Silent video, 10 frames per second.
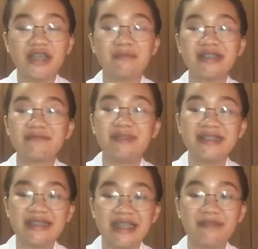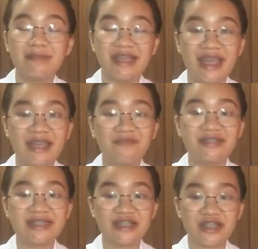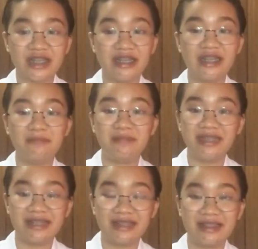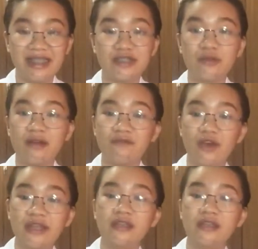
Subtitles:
must be seen by a physician immediately to avoid